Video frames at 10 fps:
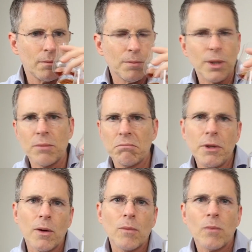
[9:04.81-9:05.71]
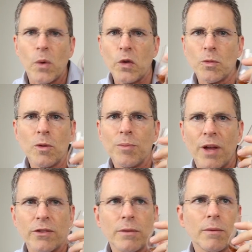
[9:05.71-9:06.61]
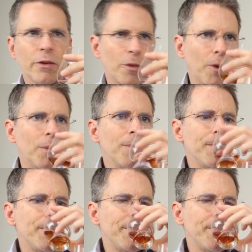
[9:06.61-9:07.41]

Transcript: but, you know, reasonable, pleasant. It's a bourbon.